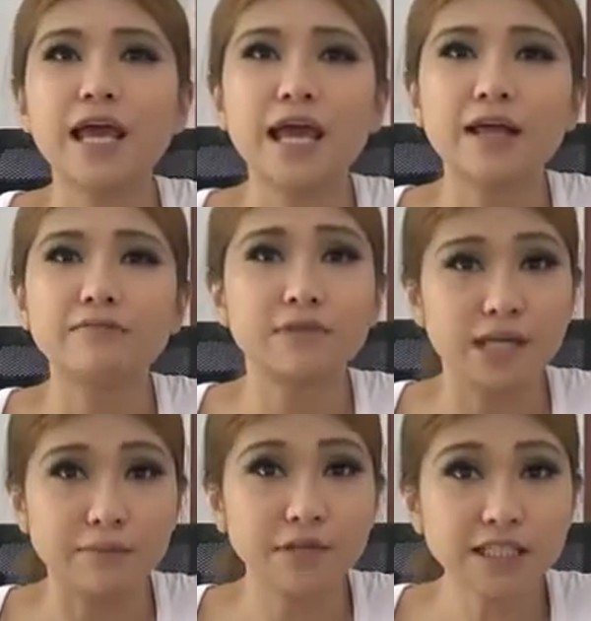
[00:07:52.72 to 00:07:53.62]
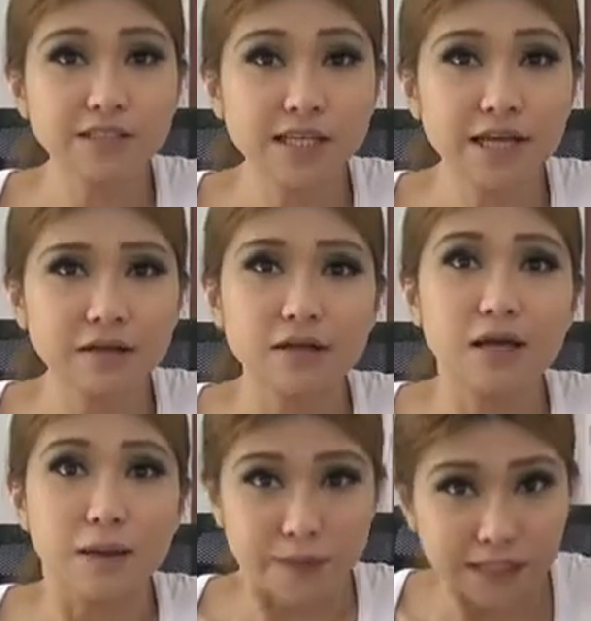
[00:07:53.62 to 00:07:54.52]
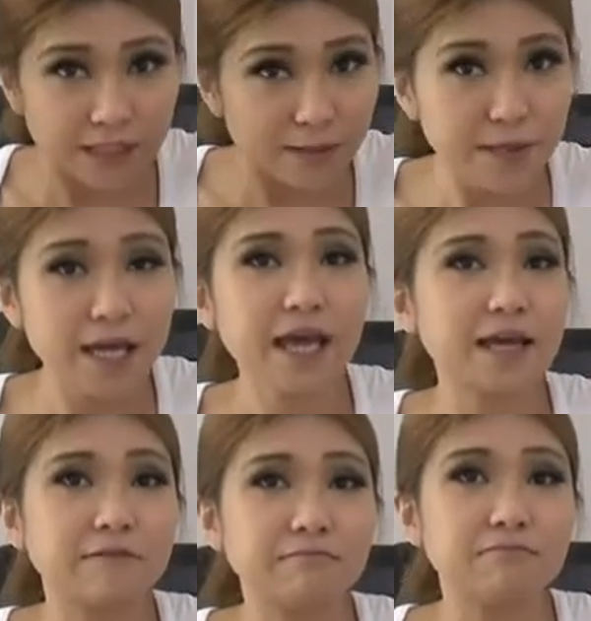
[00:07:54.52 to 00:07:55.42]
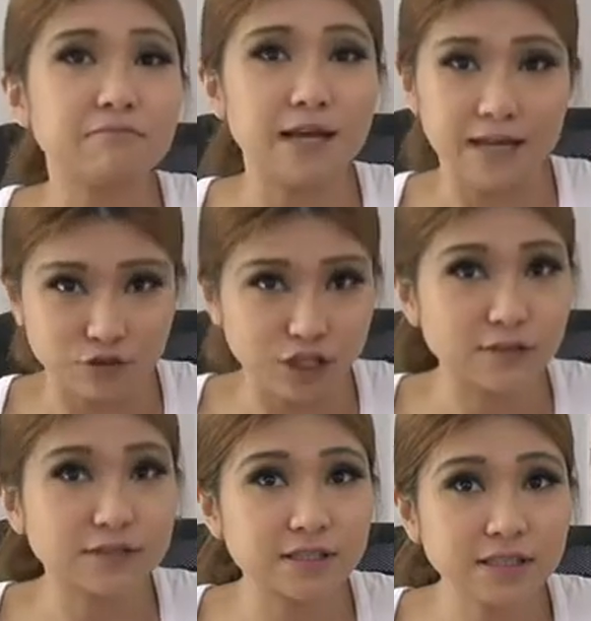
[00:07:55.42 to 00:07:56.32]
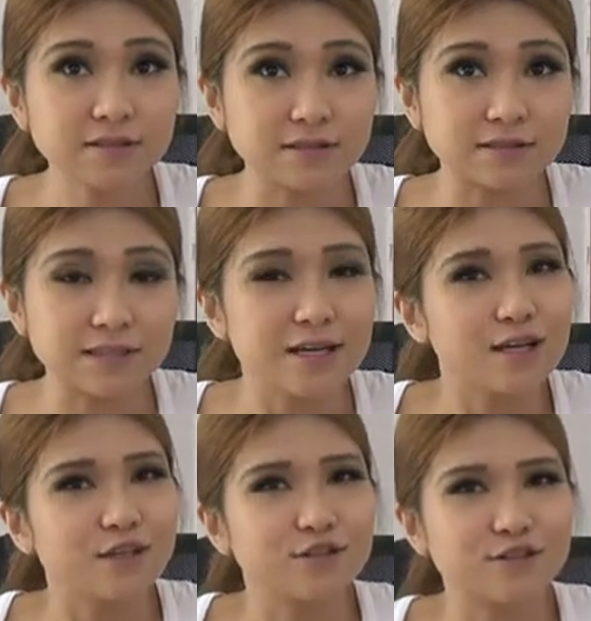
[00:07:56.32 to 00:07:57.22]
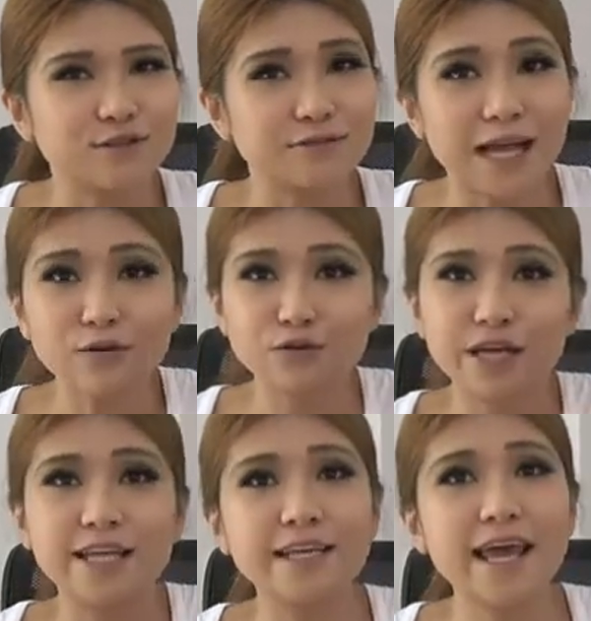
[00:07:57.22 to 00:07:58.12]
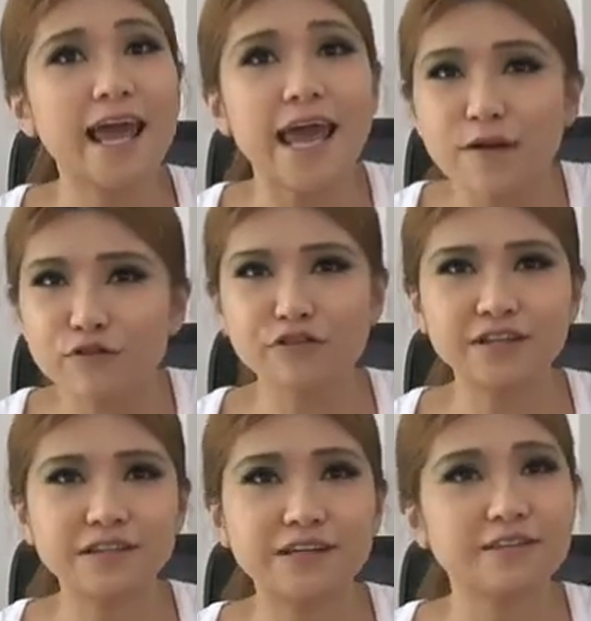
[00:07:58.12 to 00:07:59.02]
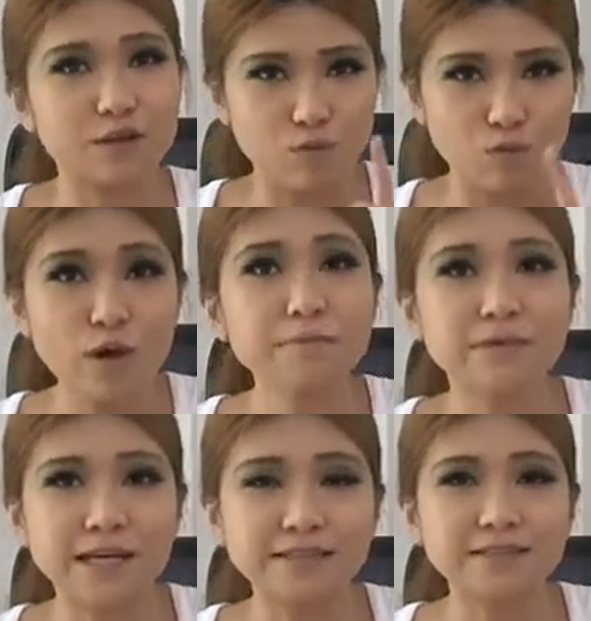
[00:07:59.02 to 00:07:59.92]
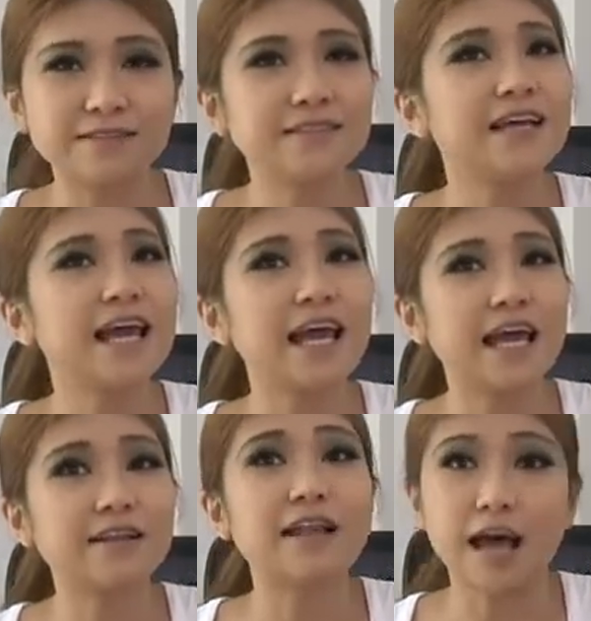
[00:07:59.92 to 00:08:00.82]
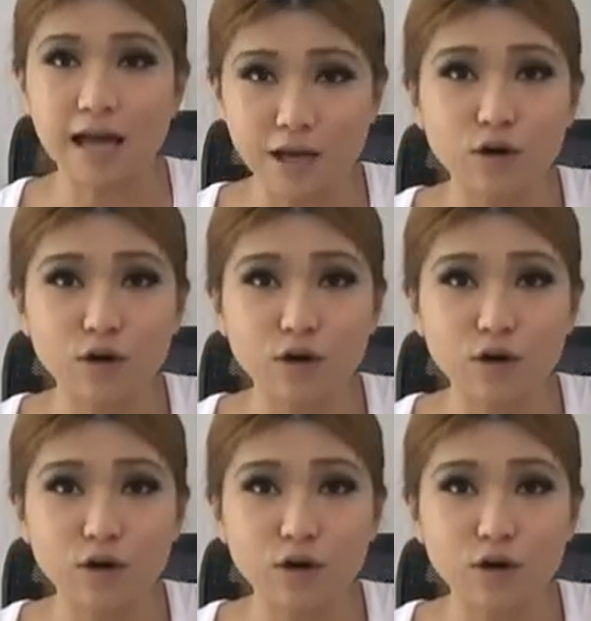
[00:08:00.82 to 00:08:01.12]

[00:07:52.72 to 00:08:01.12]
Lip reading: And the community said, PCBA, and JLC listened. So now you can get everything done in one place. And I